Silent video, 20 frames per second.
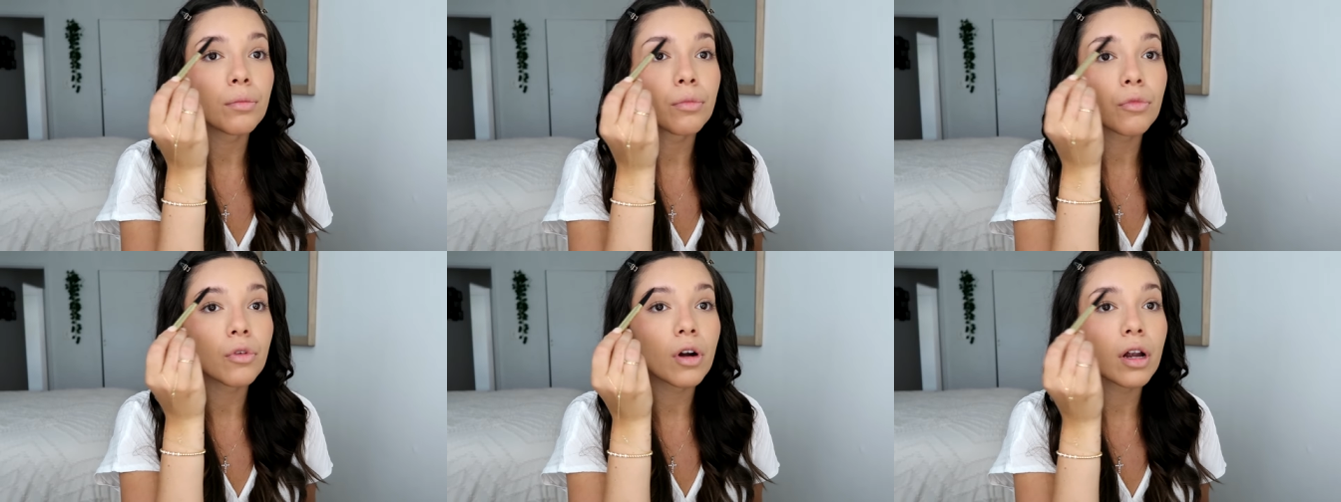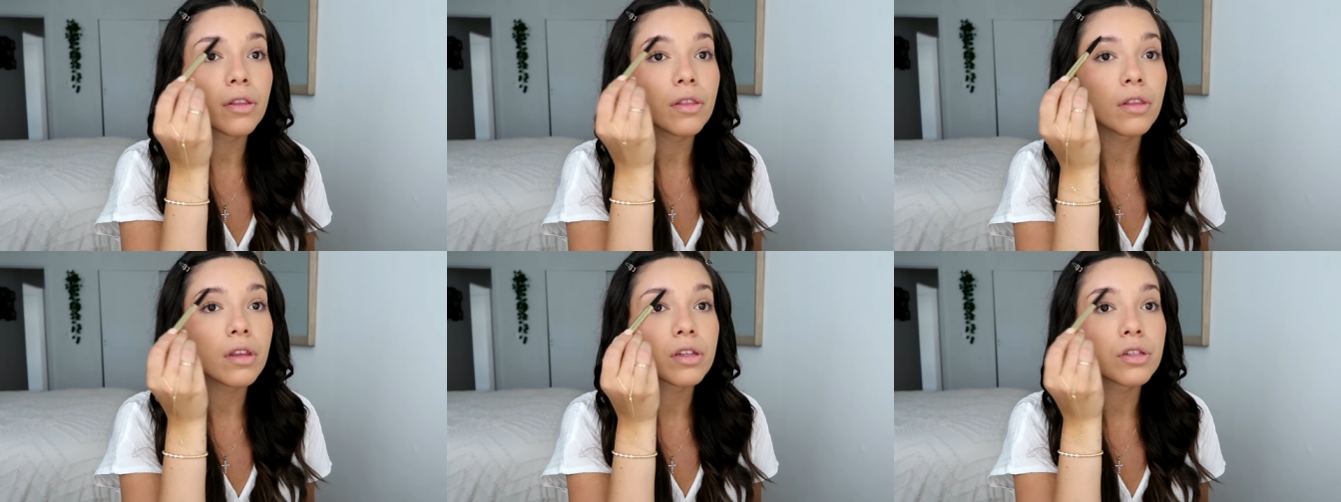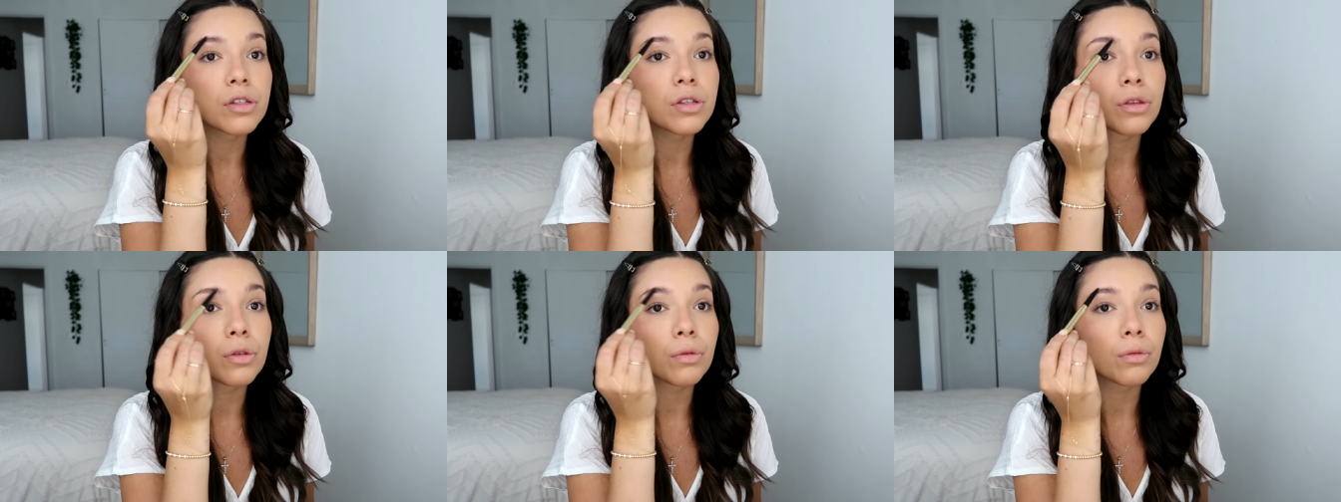run
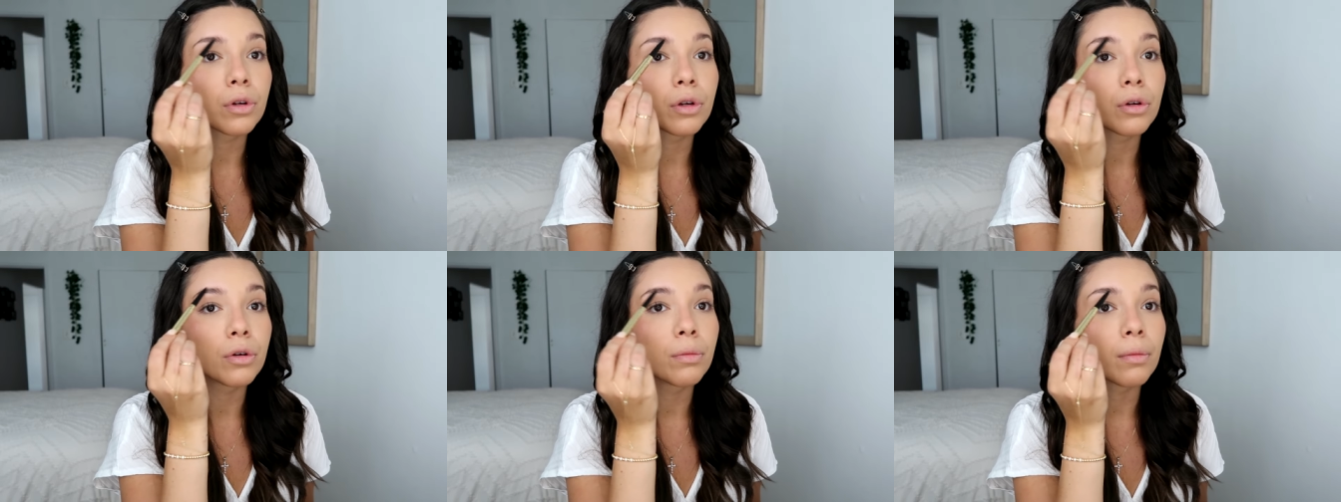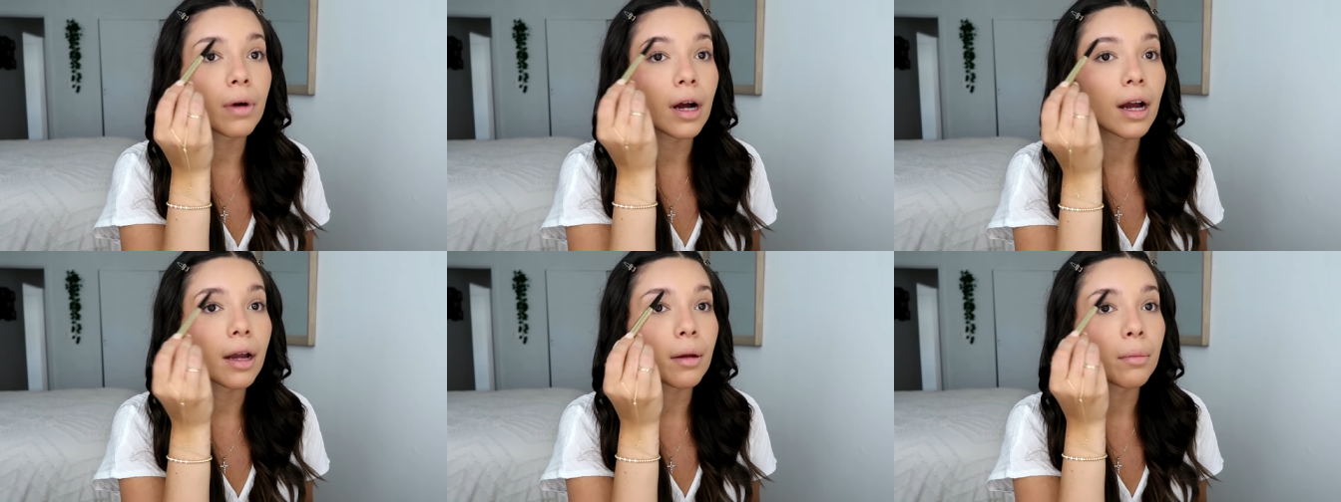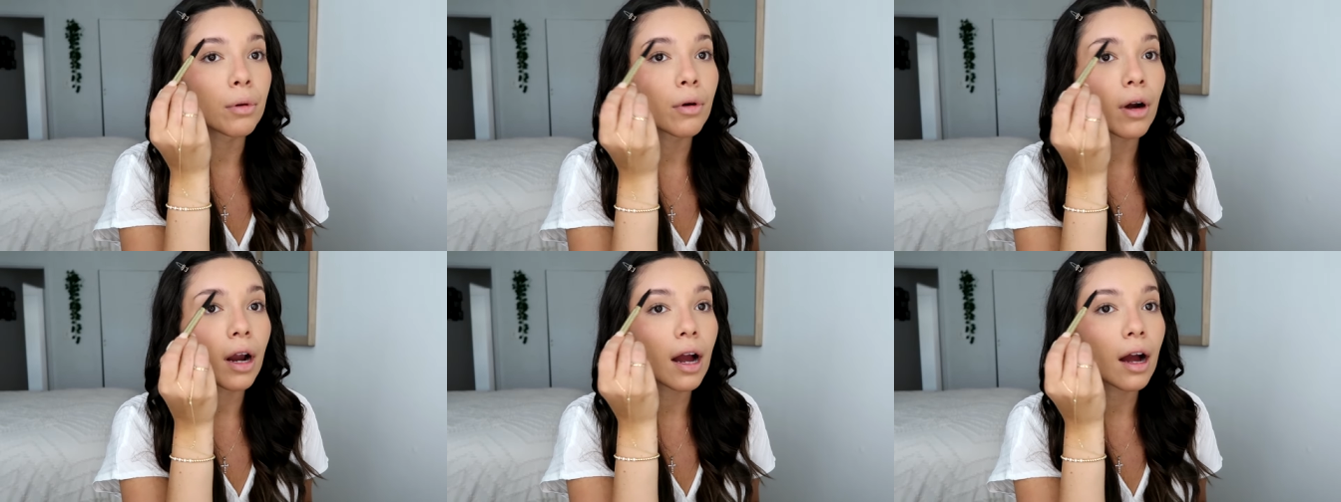this through my
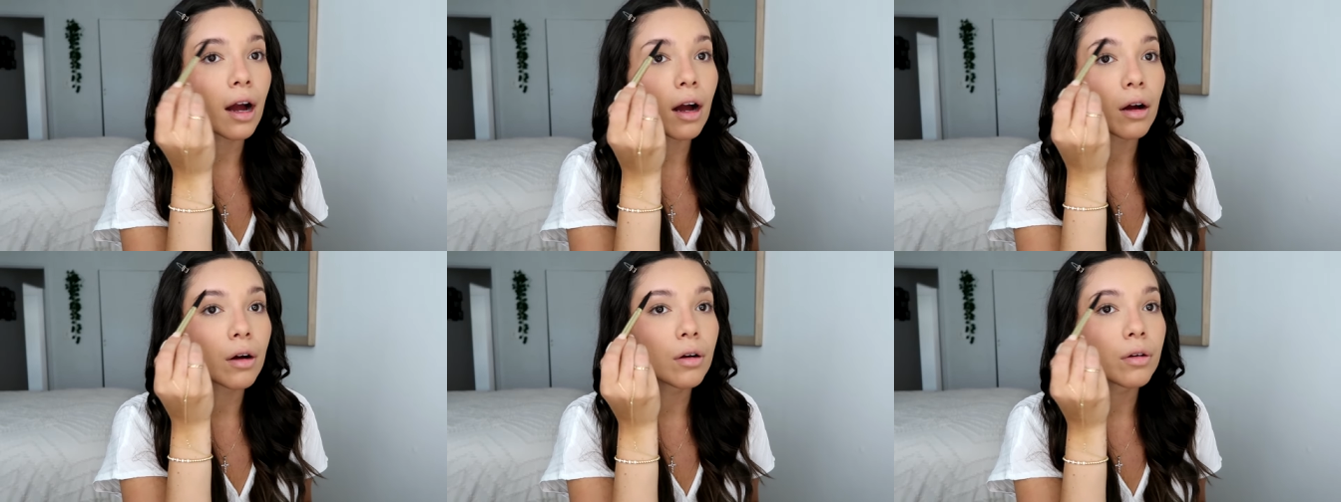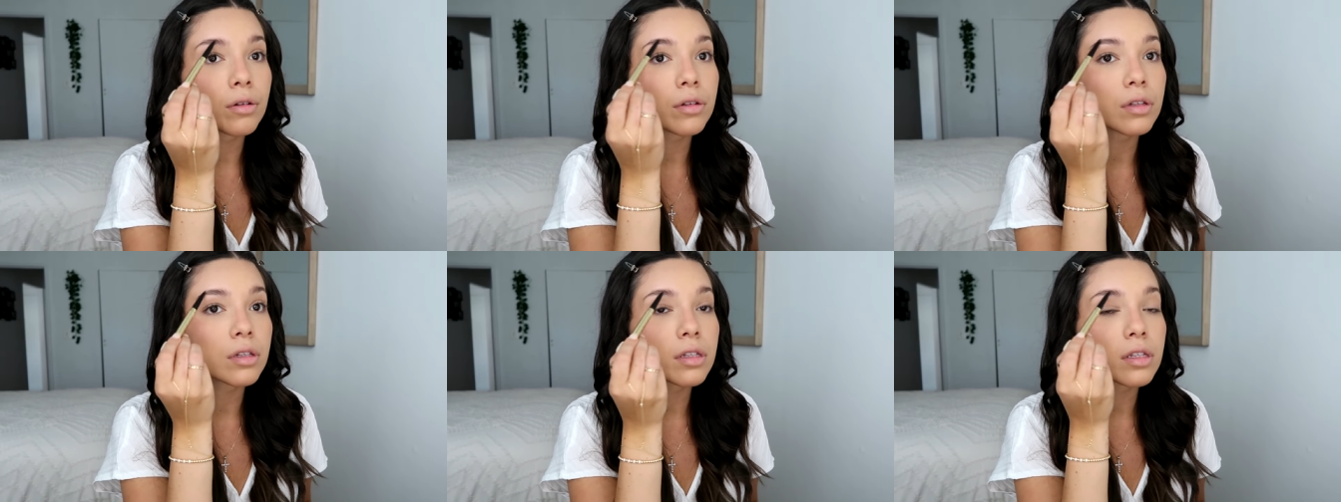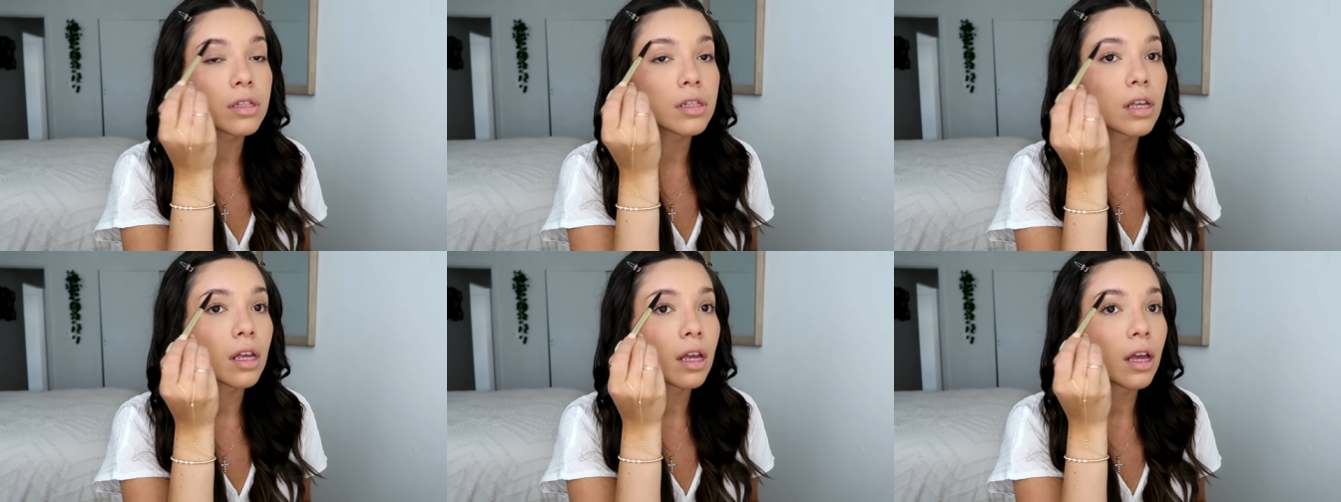
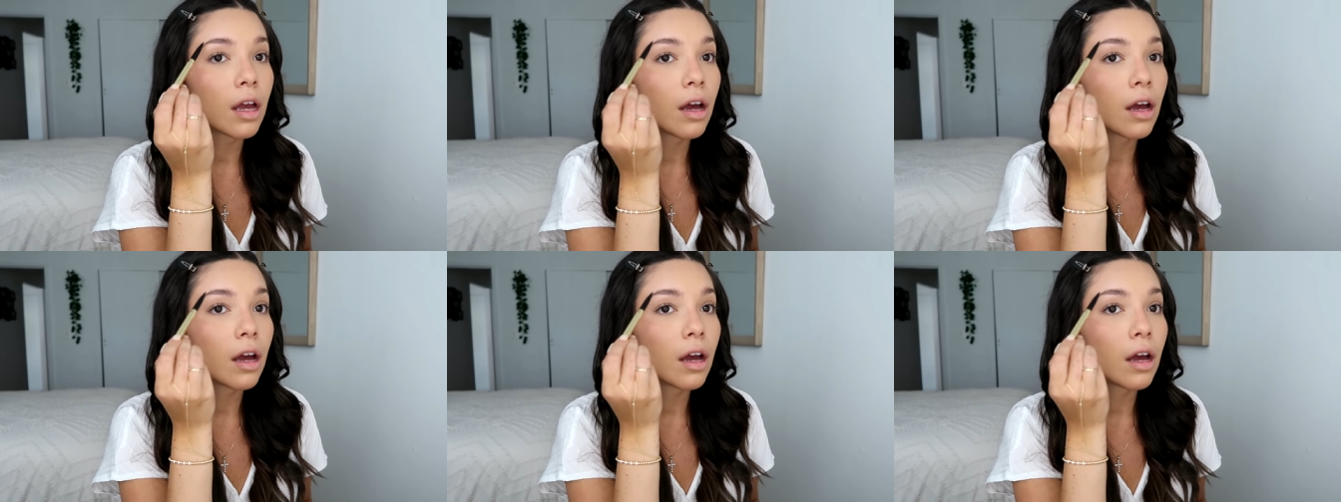brows.